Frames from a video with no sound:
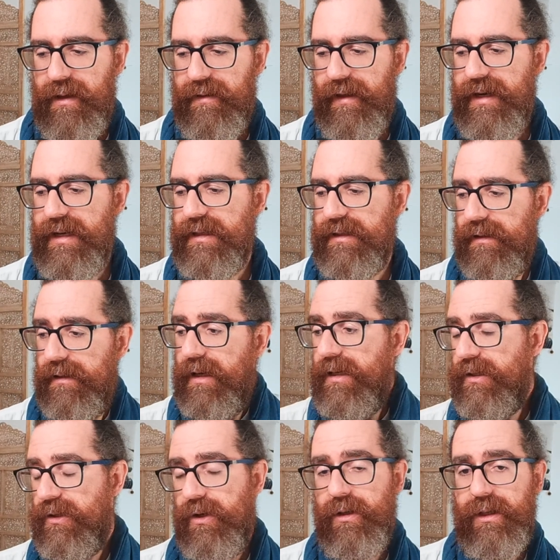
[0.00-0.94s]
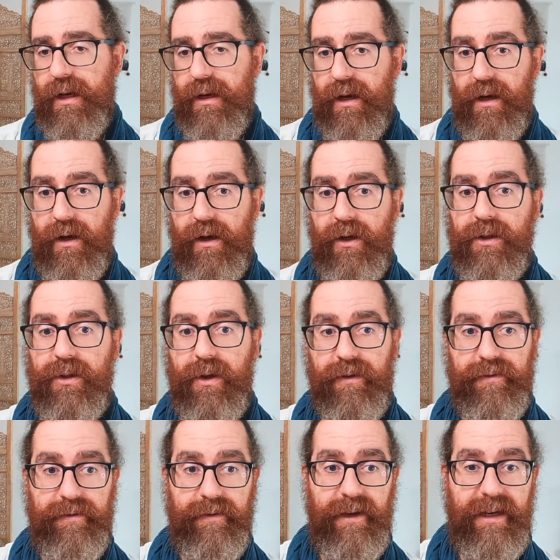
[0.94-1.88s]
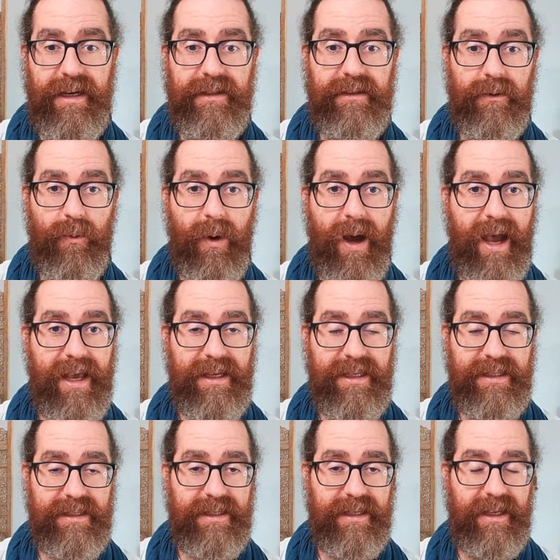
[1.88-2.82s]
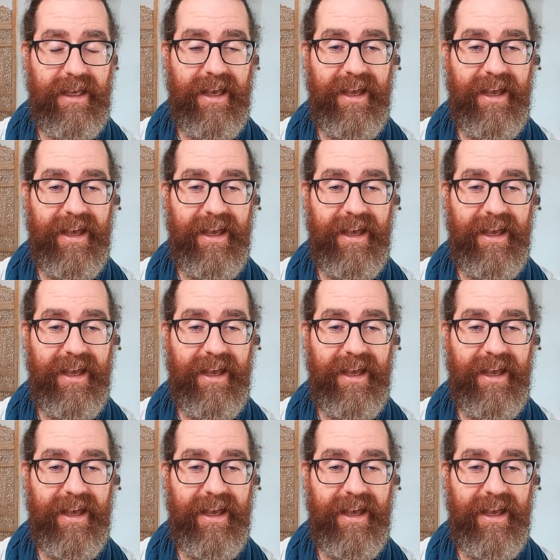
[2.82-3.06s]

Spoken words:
There is not a lot of letter Ys,